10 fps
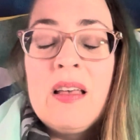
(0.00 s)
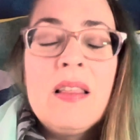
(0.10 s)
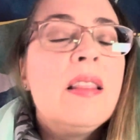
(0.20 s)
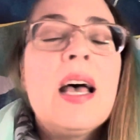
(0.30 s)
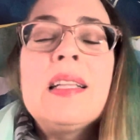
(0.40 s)

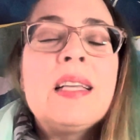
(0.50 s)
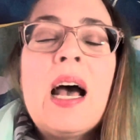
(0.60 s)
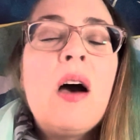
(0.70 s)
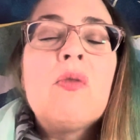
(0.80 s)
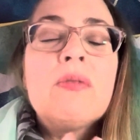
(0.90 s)
That's
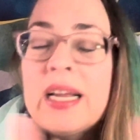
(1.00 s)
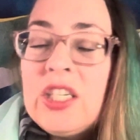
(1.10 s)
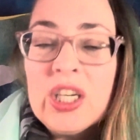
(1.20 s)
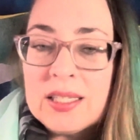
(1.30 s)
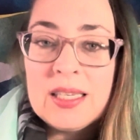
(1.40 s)

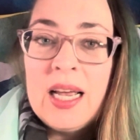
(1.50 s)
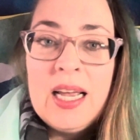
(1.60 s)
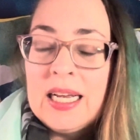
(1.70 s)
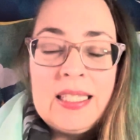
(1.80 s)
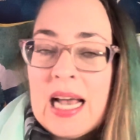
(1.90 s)
outrageous.
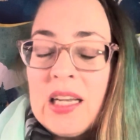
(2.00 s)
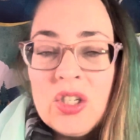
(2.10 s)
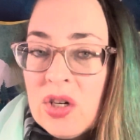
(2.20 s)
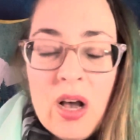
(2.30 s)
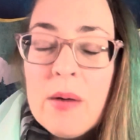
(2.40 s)
It's
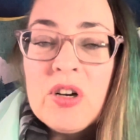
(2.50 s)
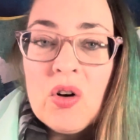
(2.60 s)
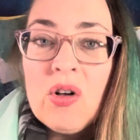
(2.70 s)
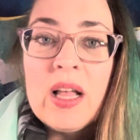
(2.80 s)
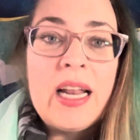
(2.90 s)

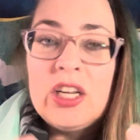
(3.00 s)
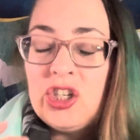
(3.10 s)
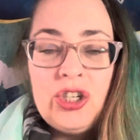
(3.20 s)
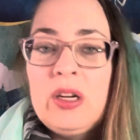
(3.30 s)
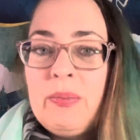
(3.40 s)
astronomical, and it
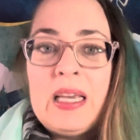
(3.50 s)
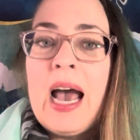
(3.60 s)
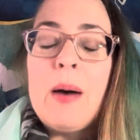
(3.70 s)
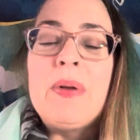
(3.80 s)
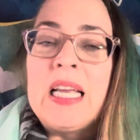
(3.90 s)
shouldn't be
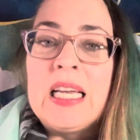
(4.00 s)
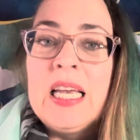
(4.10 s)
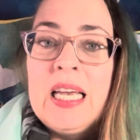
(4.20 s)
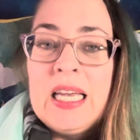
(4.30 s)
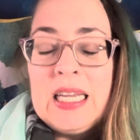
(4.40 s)
happening
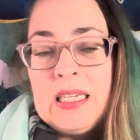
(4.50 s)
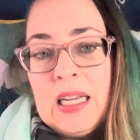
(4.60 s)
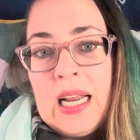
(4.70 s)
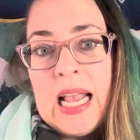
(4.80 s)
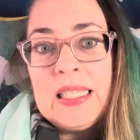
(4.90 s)
in
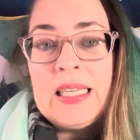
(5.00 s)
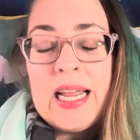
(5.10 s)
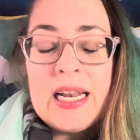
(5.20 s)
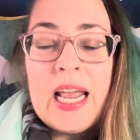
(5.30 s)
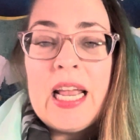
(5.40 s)
today's day
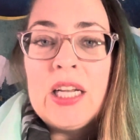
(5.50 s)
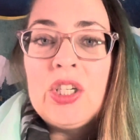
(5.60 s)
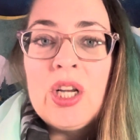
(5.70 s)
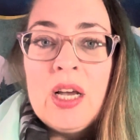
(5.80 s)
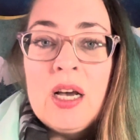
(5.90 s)
and
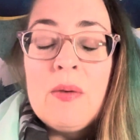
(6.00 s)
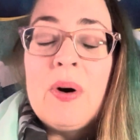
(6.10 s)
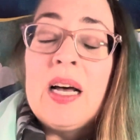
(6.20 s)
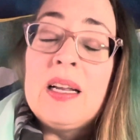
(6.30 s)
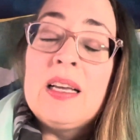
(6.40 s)
age.
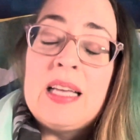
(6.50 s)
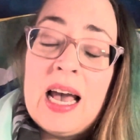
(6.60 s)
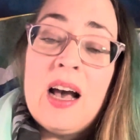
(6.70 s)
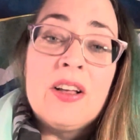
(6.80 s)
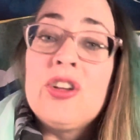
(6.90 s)
But
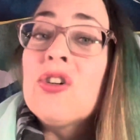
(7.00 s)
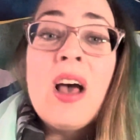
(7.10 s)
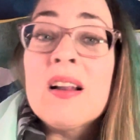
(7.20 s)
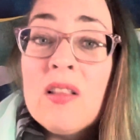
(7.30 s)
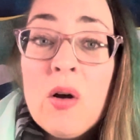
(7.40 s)
yeah, you're
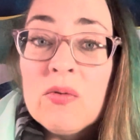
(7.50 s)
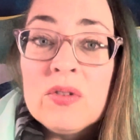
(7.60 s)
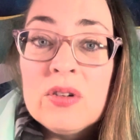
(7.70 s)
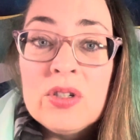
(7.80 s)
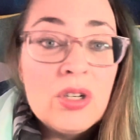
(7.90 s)
not alone.
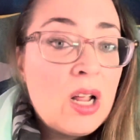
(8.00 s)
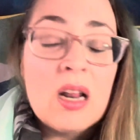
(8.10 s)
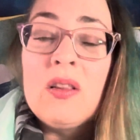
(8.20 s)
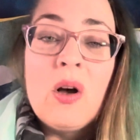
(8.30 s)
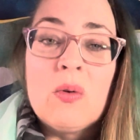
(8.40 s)
You're not
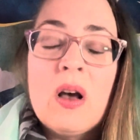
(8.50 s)
alone.